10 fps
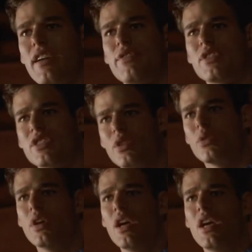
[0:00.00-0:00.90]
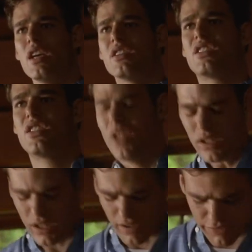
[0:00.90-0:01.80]
I ever do is
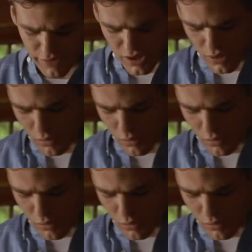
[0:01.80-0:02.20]
good enough for